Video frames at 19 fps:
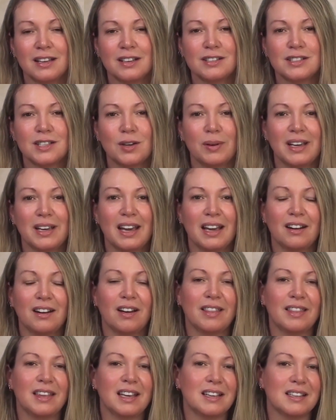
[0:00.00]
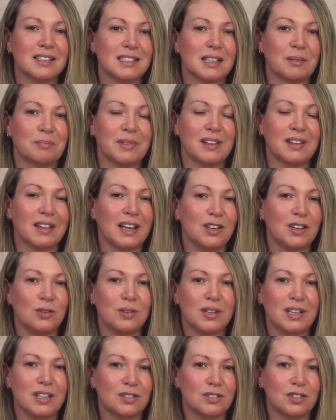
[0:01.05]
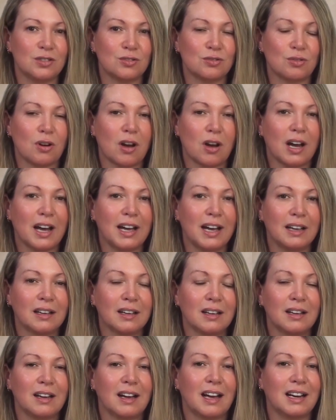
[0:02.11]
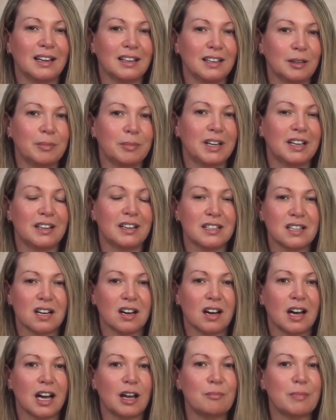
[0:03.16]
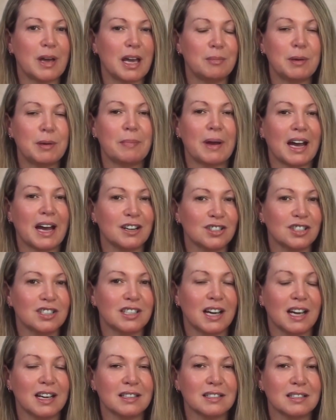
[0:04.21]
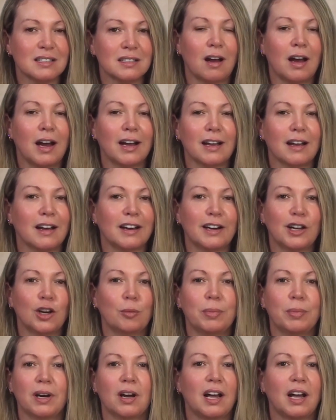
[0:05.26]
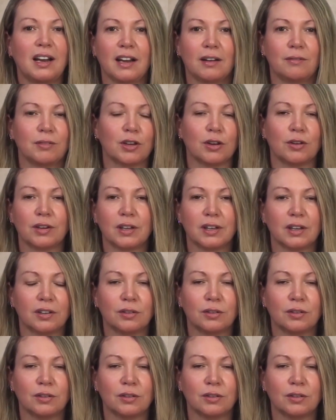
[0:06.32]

So again, I think it's something that you need to try a little bit at a time, maybe patch test. I can't help it. I love coconut